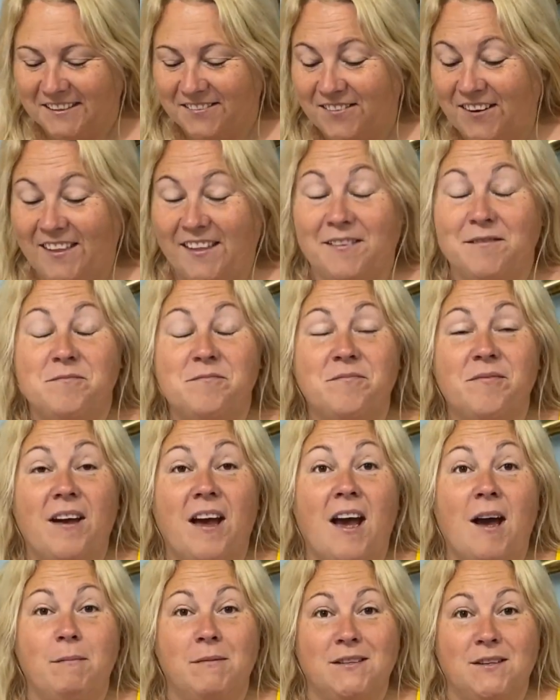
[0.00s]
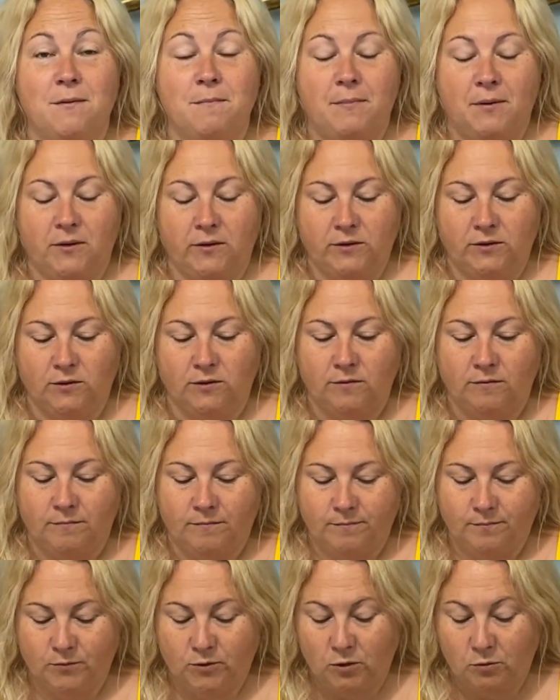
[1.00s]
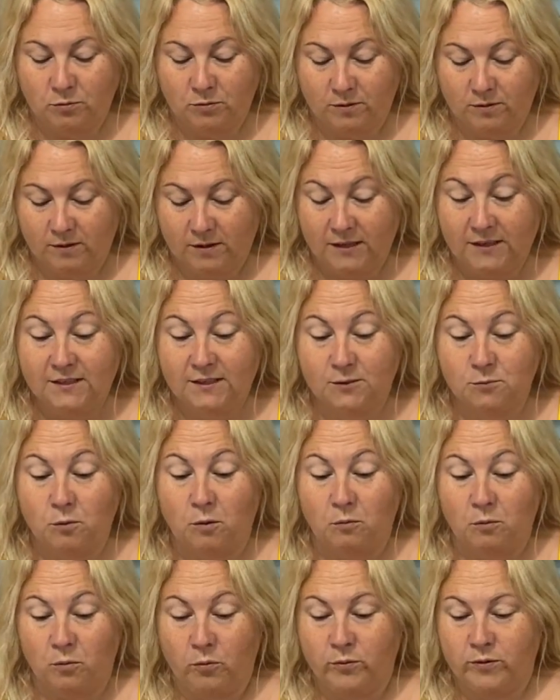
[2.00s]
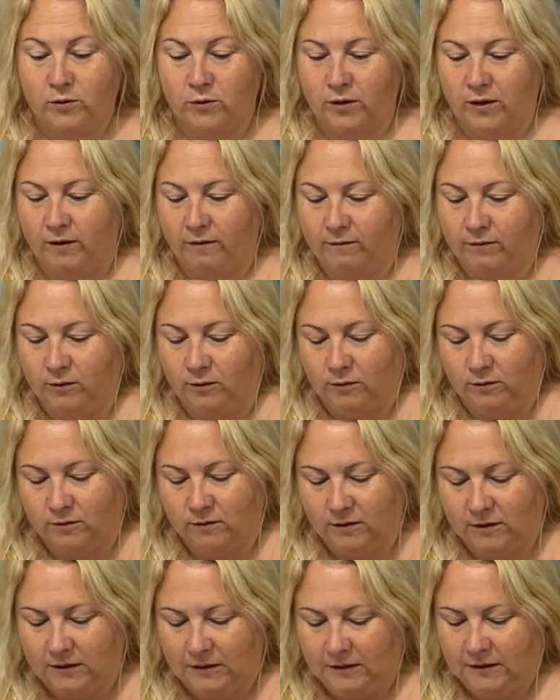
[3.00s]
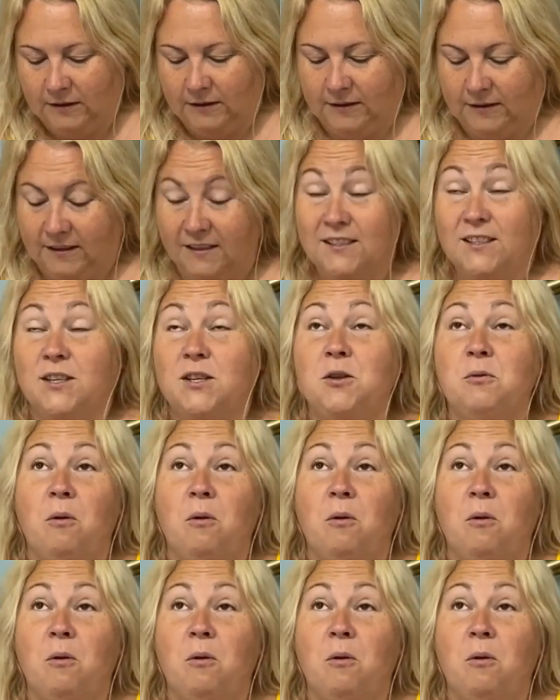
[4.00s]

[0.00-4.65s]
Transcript: Right then, Amazon parcel. So this is what we were looking for. This is